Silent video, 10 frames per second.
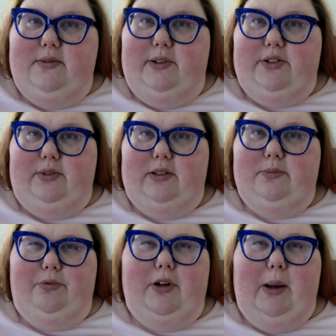which would
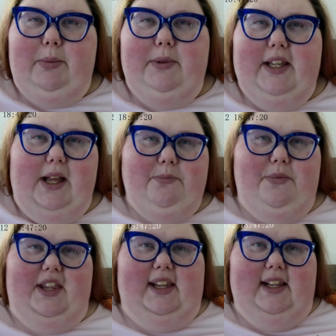probably, I'm
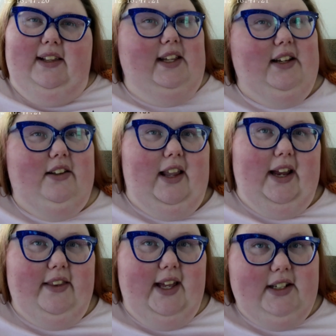thinking like a
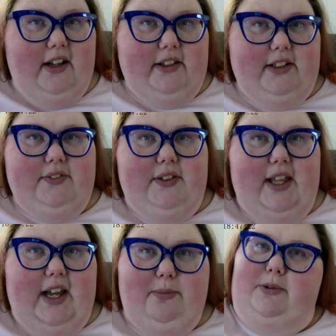lilac color for that,